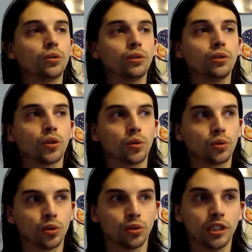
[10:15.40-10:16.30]

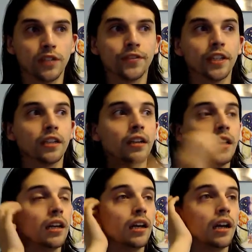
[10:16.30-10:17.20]
culture shifting,
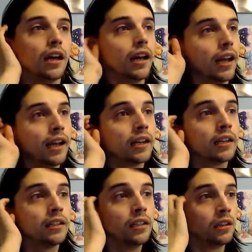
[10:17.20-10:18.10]

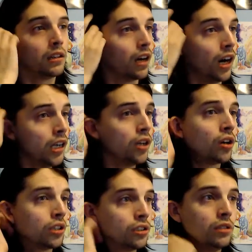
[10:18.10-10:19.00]
and I
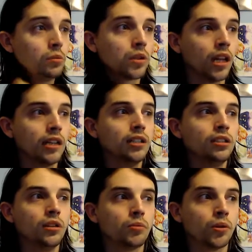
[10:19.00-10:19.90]
honestly would like to
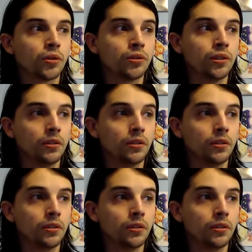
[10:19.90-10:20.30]
see a world